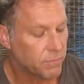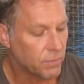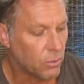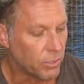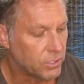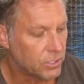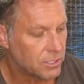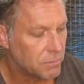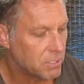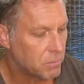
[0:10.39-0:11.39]
float. It just
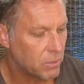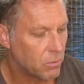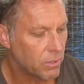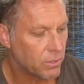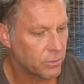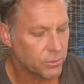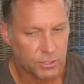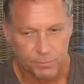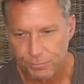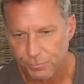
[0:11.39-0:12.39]
seems to be one of those